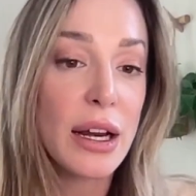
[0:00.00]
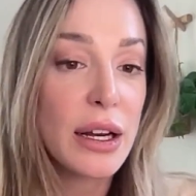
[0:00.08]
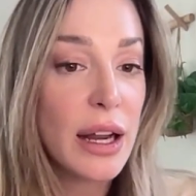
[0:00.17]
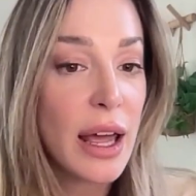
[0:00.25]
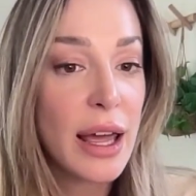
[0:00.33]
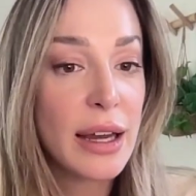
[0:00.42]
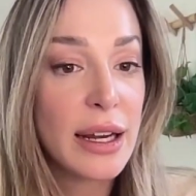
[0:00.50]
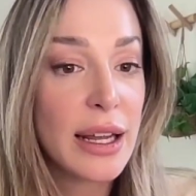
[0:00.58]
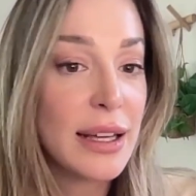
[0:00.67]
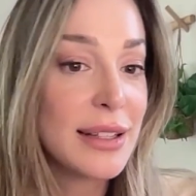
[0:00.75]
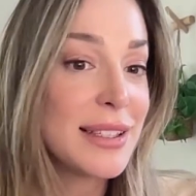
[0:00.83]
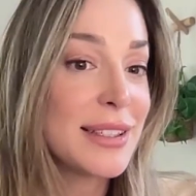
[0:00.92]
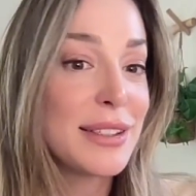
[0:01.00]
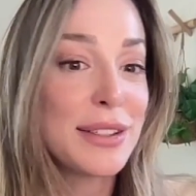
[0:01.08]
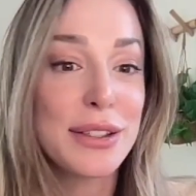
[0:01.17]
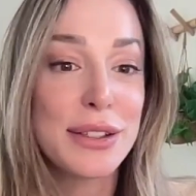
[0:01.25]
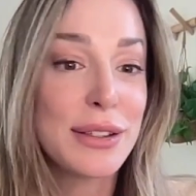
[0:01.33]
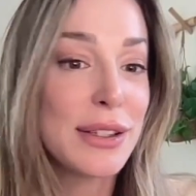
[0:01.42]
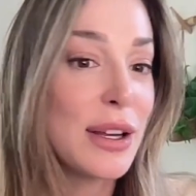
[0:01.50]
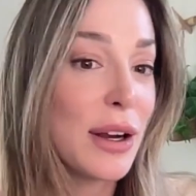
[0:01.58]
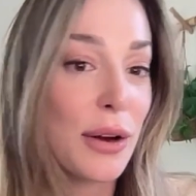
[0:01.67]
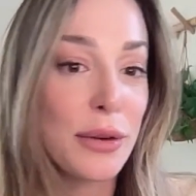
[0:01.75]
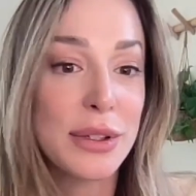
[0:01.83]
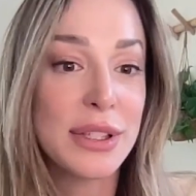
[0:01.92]
and it's
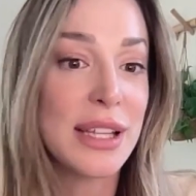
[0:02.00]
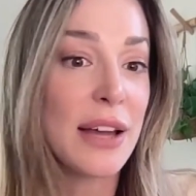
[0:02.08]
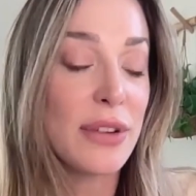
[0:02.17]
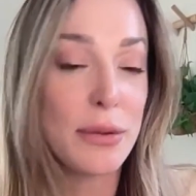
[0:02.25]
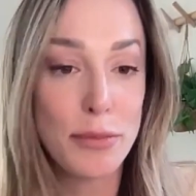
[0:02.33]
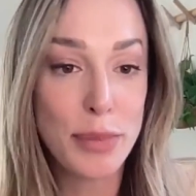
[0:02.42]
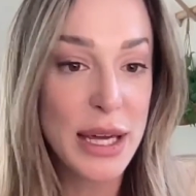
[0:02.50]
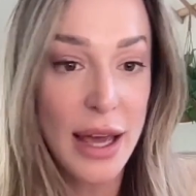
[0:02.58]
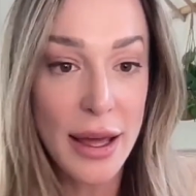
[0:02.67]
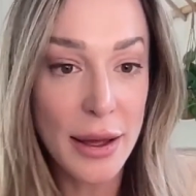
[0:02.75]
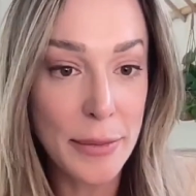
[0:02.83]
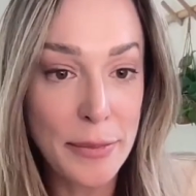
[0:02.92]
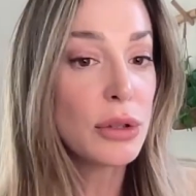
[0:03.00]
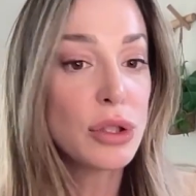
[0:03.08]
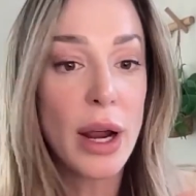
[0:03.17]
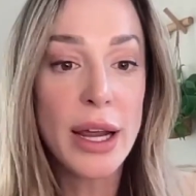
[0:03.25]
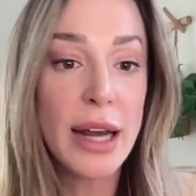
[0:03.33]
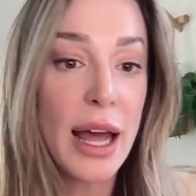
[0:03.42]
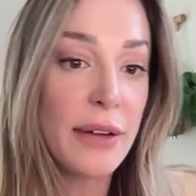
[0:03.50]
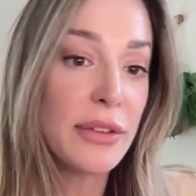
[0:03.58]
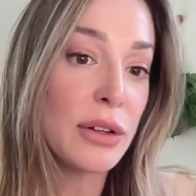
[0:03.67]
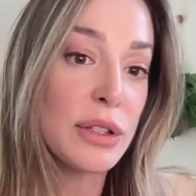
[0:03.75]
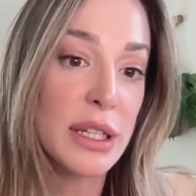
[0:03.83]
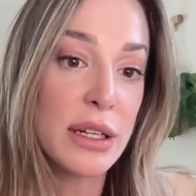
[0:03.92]
7 p.m., try and have
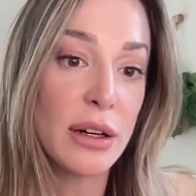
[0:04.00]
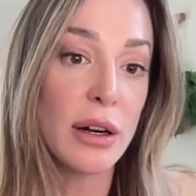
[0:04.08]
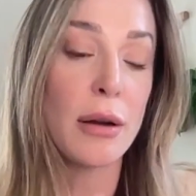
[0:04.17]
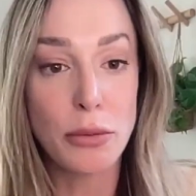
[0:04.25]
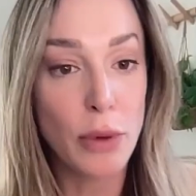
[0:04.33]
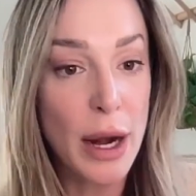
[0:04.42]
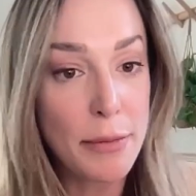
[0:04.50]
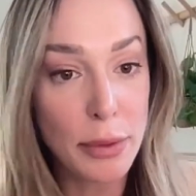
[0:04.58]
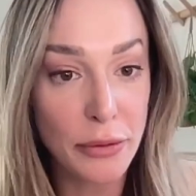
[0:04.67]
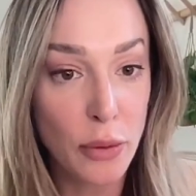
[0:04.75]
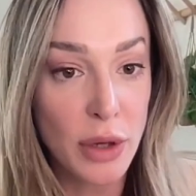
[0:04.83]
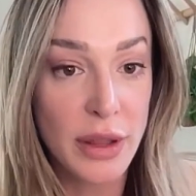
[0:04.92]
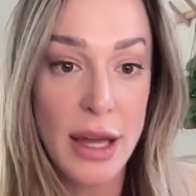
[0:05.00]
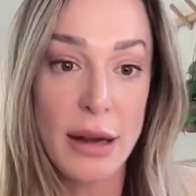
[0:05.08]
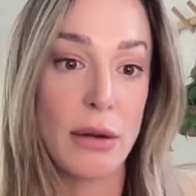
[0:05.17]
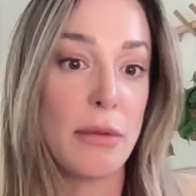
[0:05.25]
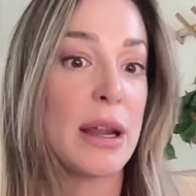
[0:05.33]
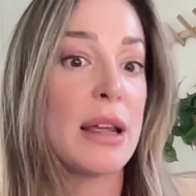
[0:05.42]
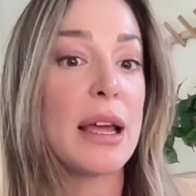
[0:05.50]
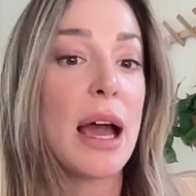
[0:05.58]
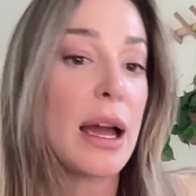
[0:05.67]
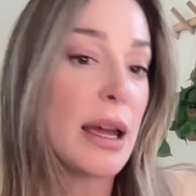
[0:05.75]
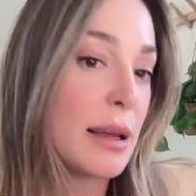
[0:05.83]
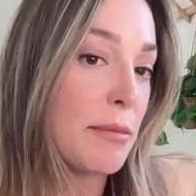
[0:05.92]
your dinner right before then.
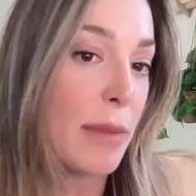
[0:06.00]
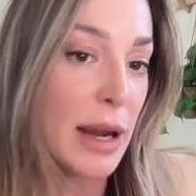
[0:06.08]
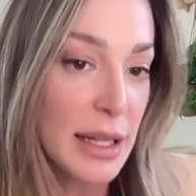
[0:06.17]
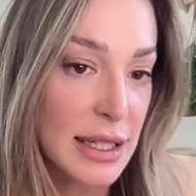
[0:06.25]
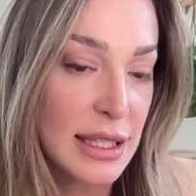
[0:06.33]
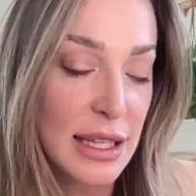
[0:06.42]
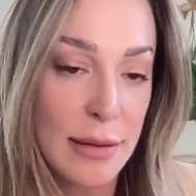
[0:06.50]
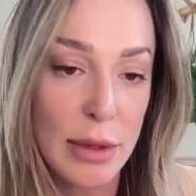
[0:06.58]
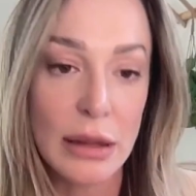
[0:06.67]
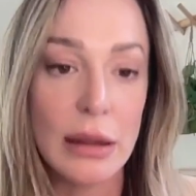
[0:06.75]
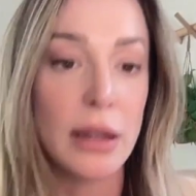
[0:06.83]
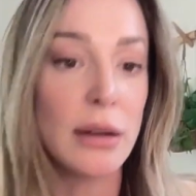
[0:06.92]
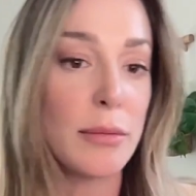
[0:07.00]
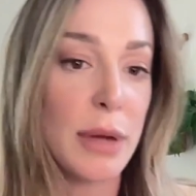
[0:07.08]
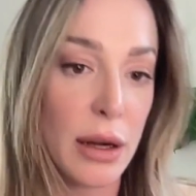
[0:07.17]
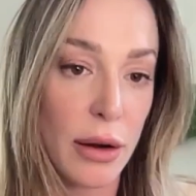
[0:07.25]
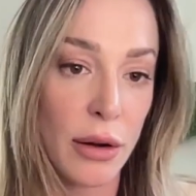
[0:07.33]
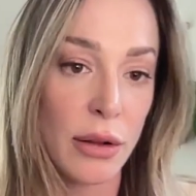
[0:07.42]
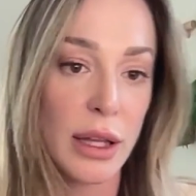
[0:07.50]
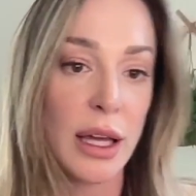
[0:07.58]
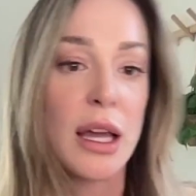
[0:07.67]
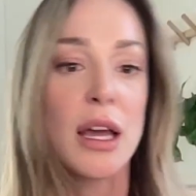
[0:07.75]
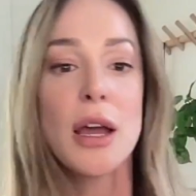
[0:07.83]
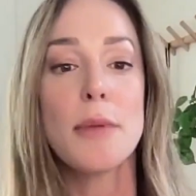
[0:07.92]
It might seem a little bit
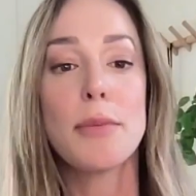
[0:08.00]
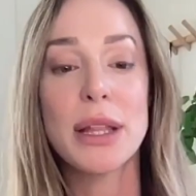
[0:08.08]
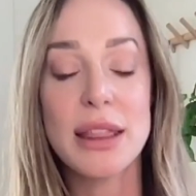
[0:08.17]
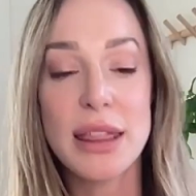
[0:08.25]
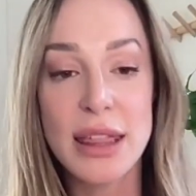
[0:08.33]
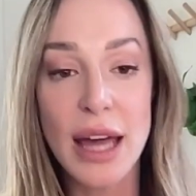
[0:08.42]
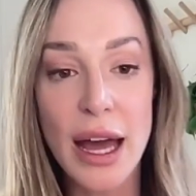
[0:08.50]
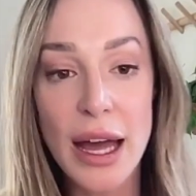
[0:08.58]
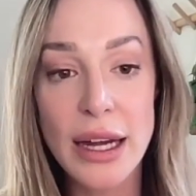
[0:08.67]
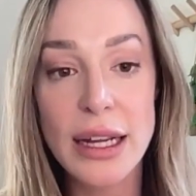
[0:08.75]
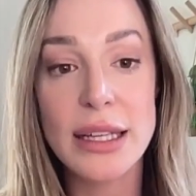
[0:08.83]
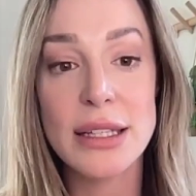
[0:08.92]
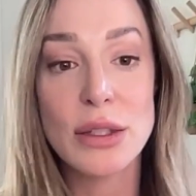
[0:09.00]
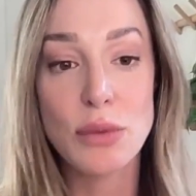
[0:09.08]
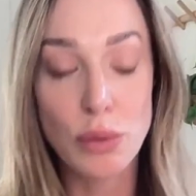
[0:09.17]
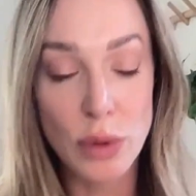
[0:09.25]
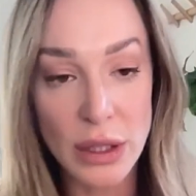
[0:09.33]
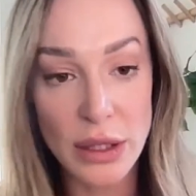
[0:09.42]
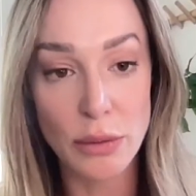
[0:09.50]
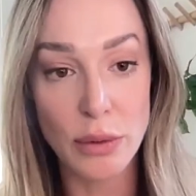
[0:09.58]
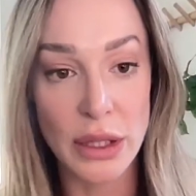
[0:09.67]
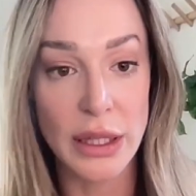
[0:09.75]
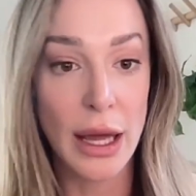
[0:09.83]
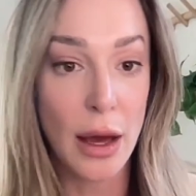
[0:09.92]
early, but that is really,
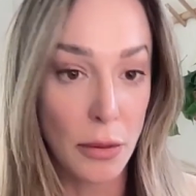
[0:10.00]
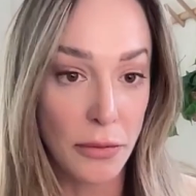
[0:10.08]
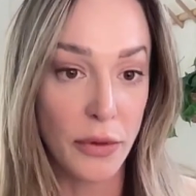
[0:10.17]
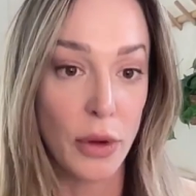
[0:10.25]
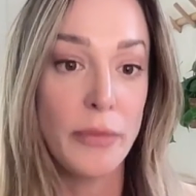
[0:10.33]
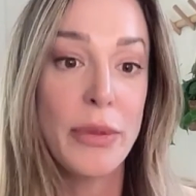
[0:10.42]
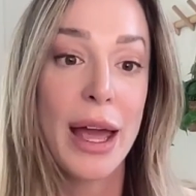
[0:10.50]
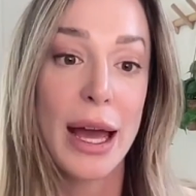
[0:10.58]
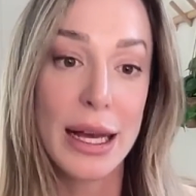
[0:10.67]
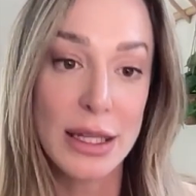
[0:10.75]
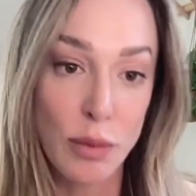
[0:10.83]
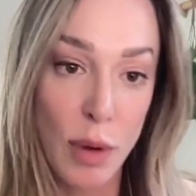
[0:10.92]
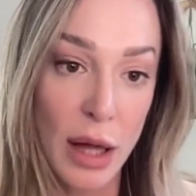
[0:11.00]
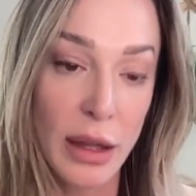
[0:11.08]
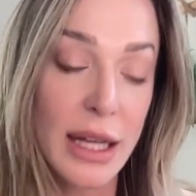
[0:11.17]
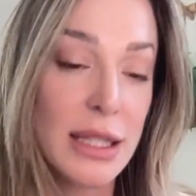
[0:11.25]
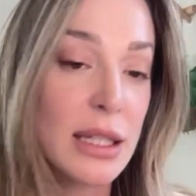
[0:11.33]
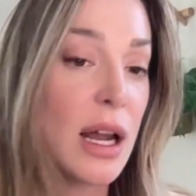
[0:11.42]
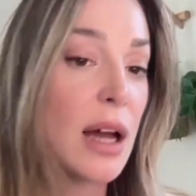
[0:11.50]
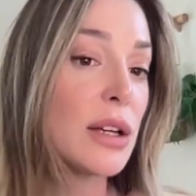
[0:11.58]
really helpful as well. It's not